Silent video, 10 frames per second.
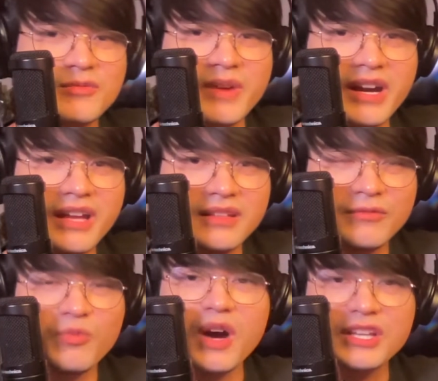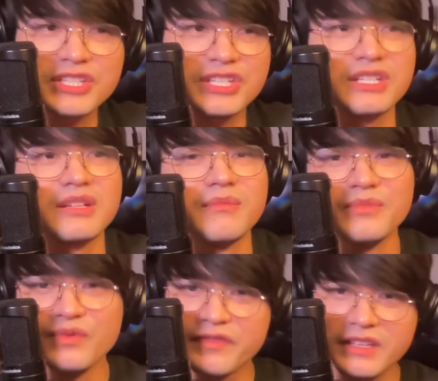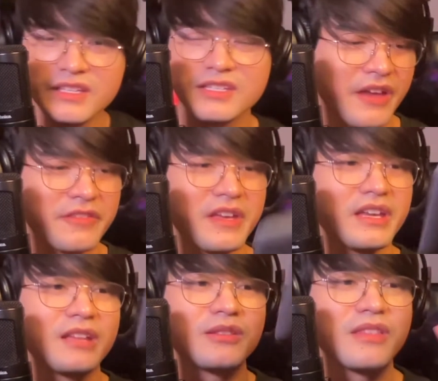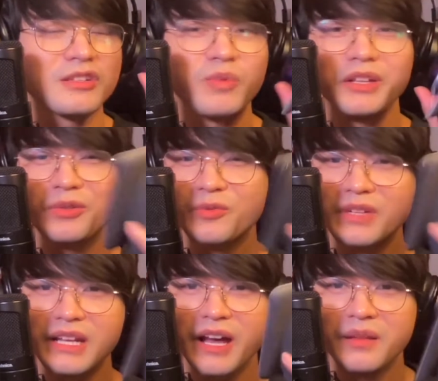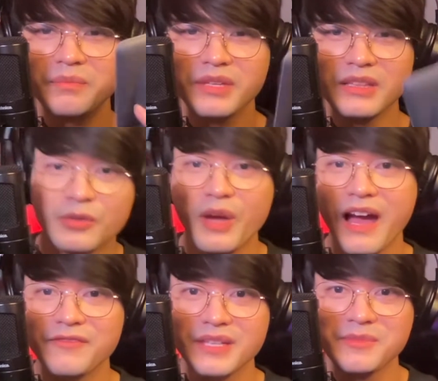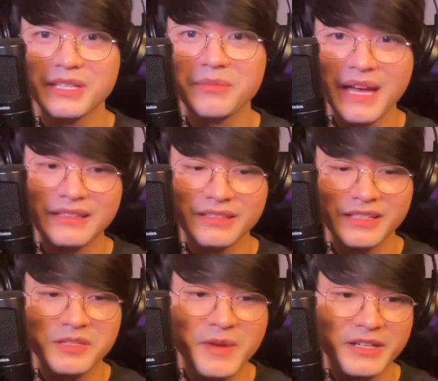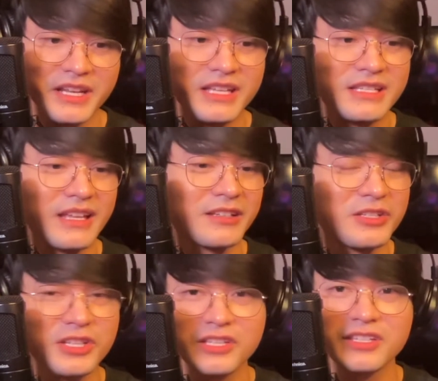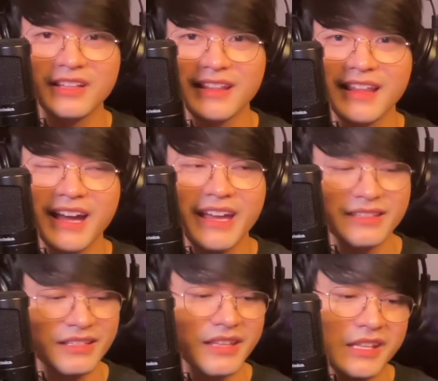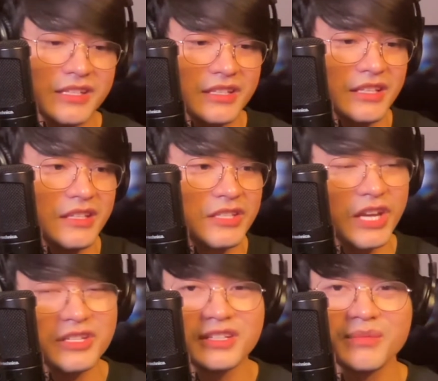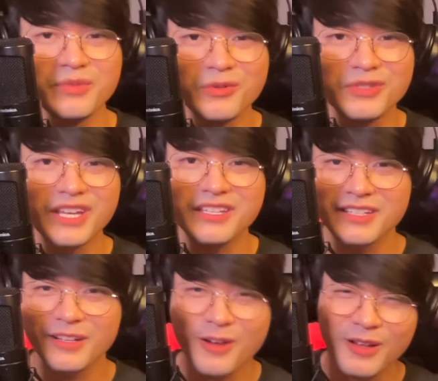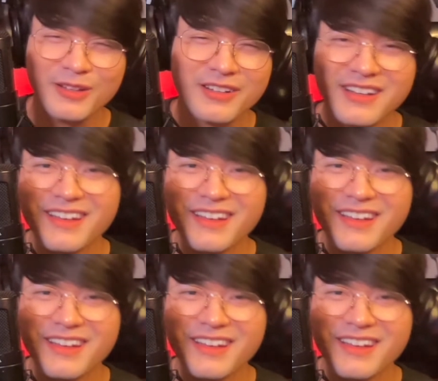where I watch movies. I think this one could really help me to have some cinematic experience, like adjusting the light, intensity, changing the mood, changing the color.